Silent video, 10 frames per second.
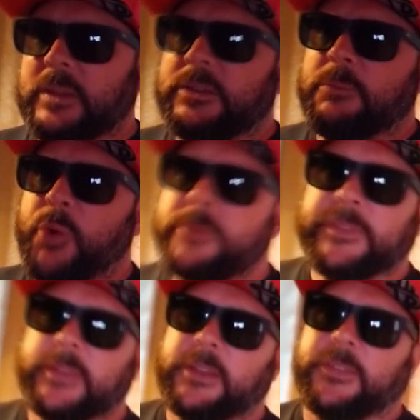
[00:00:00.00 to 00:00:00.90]
your appointment
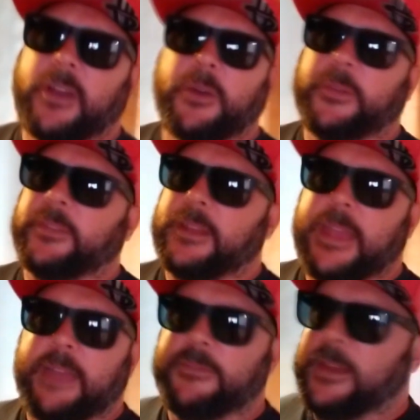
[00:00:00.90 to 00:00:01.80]
center is always going to
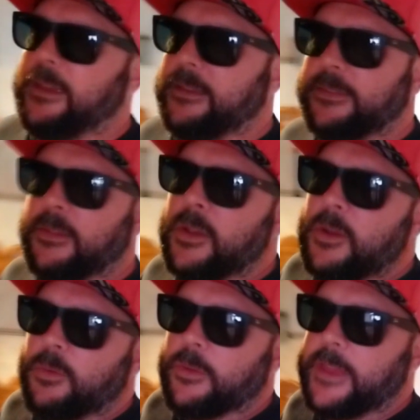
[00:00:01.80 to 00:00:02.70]
have days
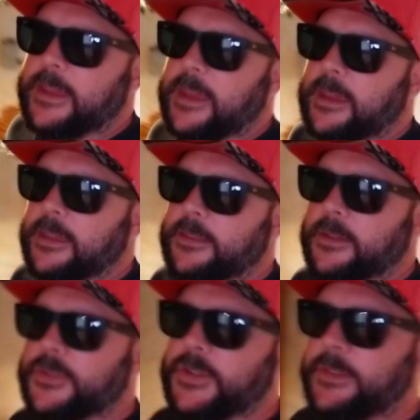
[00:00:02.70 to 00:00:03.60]
where they can't get
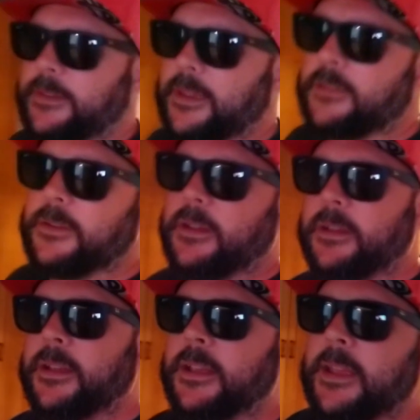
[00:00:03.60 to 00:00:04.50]
their shit together.
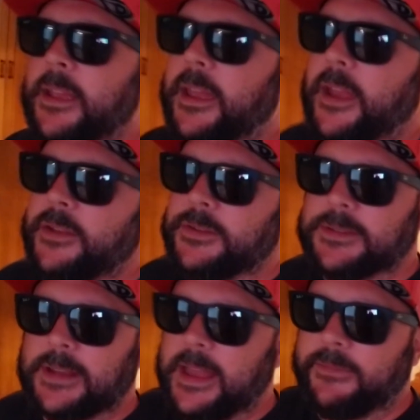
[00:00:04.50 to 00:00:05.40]
And you're
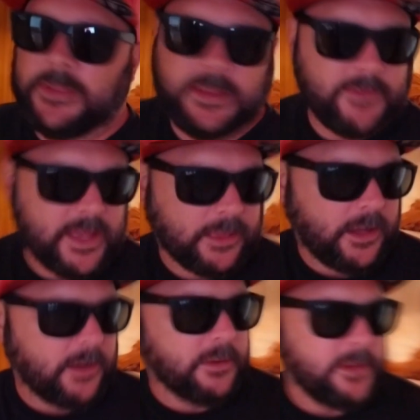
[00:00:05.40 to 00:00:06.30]
just going to have to leave that
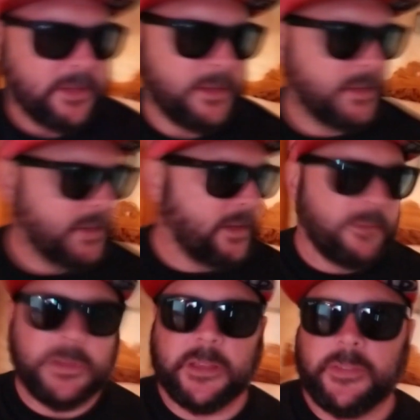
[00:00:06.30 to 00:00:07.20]
alone,
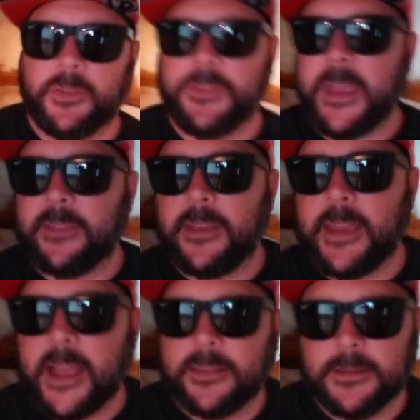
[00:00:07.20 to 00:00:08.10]
because there's days they
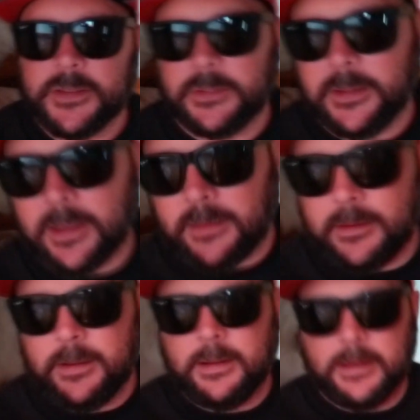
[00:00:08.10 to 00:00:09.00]
got their shit together.
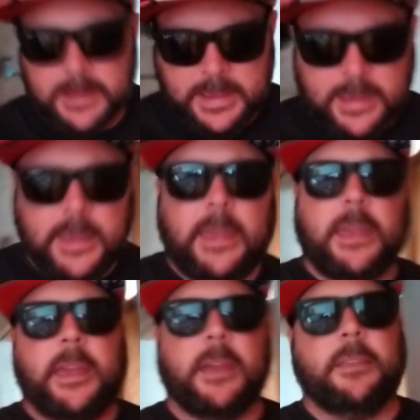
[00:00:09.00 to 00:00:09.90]

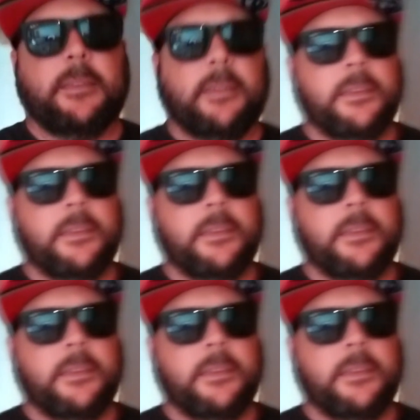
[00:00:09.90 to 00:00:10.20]
And